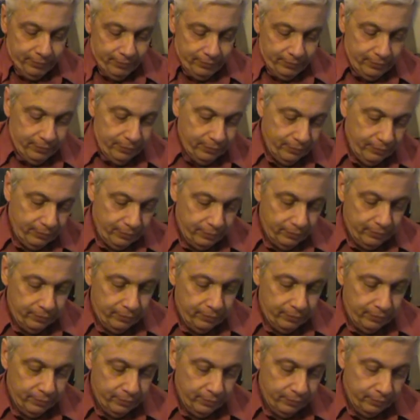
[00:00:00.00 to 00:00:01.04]

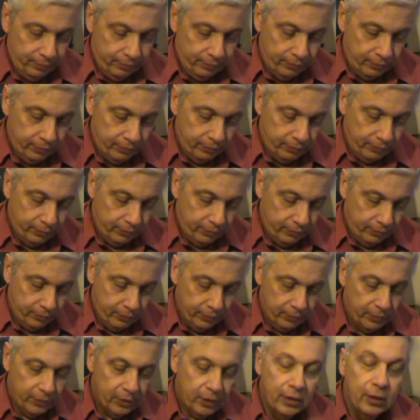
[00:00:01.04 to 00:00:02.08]

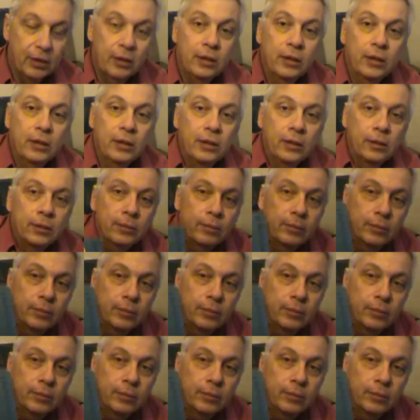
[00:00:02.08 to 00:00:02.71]
(no one is talking)